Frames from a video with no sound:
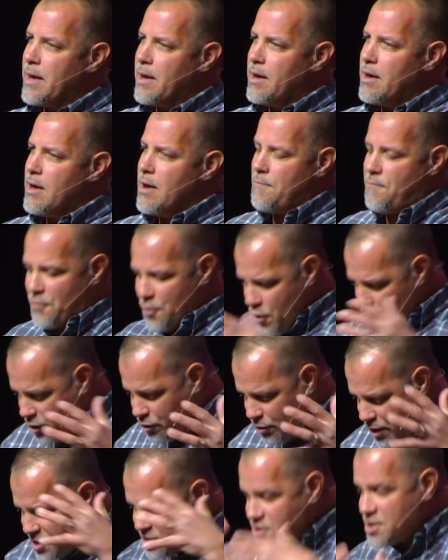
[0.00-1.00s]
And through a
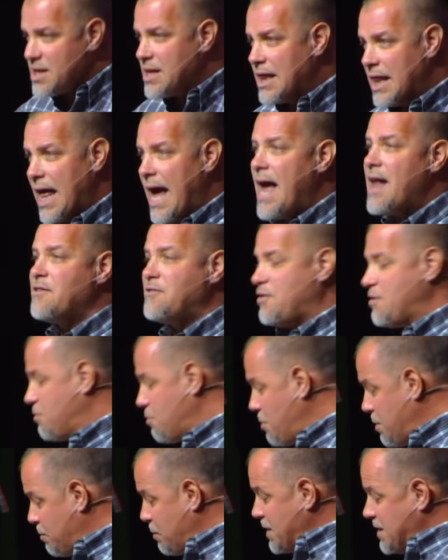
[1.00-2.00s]
Christian lens and through
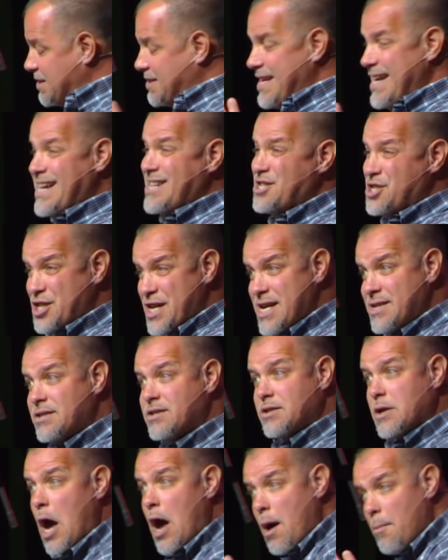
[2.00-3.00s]
what we see in
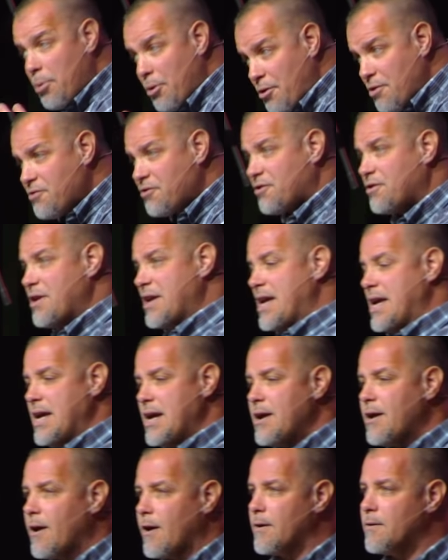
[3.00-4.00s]
Jesus personally
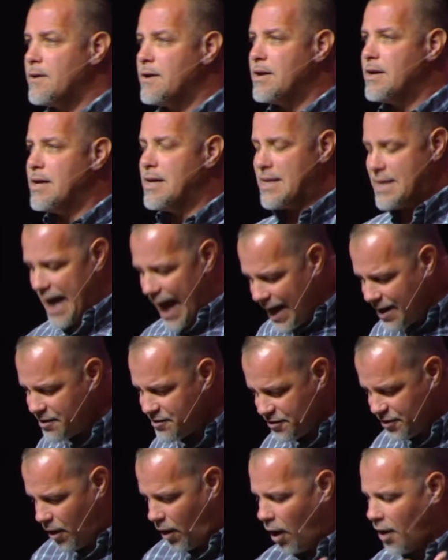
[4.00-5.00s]
here, that is
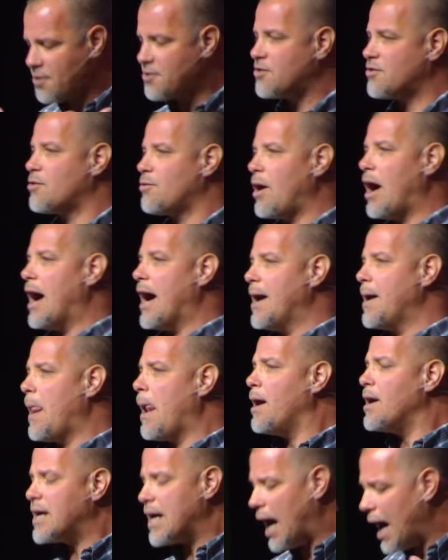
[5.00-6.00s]
the heart's cry.
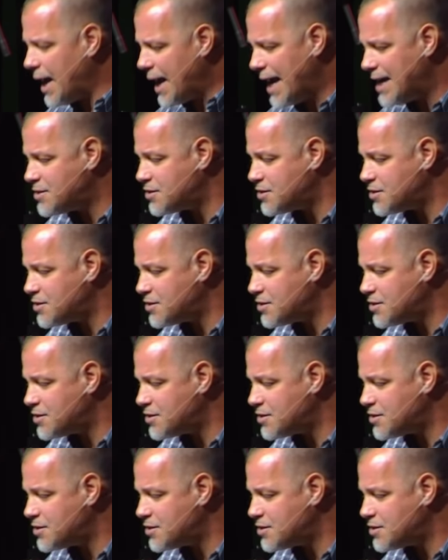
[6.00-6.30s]
God has